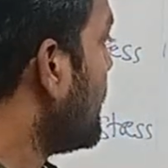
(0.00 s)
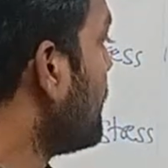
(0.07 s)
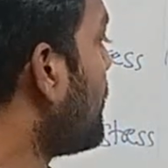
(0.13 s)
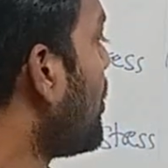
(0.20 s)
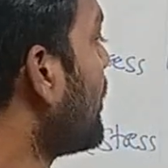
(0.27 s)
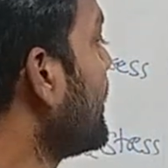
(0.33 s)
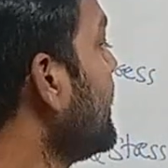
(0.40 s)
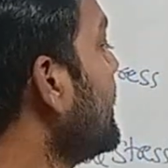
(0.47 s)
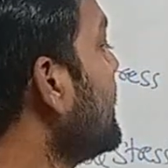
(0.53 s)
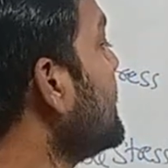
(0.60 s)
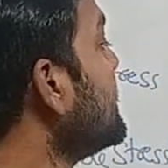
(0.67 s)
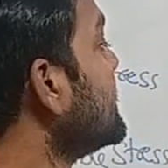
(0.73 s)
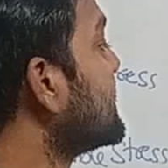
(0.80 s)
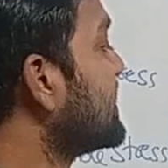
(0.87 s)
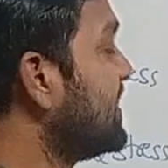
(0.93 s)
a body
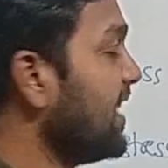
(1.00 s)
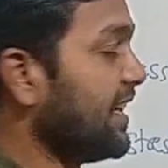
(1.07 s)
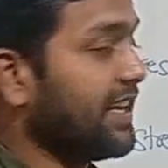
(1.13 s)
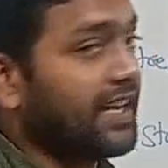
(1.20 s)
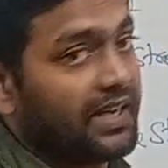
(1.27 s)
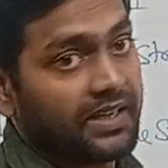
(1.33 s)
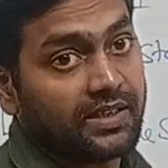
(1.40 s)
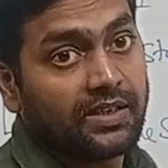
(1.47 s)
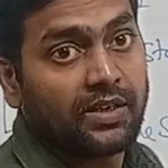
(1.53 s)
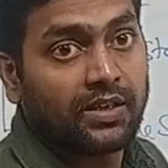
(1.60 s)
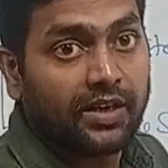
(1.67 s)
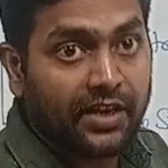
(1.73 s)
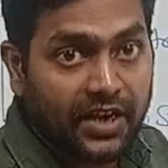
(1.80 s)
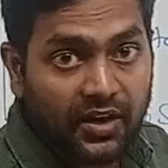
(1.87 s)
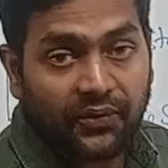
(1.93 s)
is
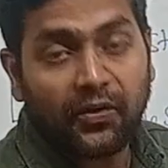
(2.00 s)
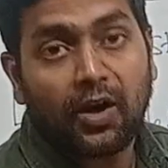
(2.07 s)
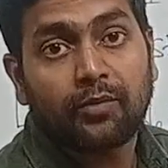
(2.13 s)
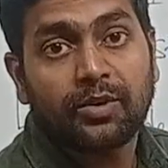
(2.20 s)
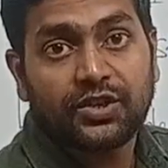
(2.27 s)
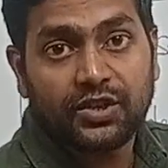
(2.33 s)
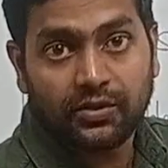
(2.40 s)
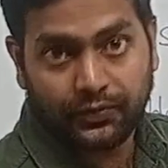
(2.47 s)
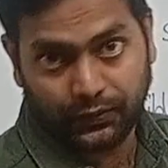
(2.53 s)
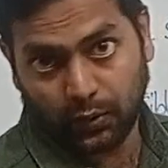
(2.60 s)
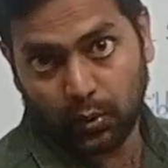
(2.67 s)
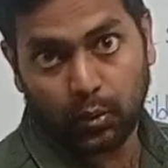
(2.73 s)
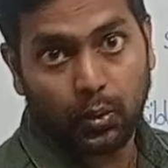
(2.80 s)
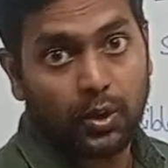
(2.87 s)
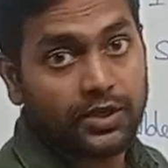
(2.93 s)
getting deformation
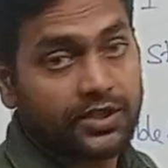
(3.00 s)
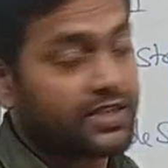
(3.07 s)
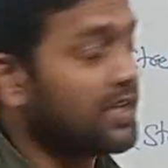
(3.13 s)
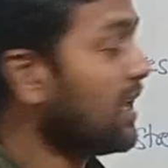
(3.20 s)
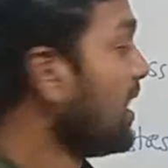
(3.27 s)
force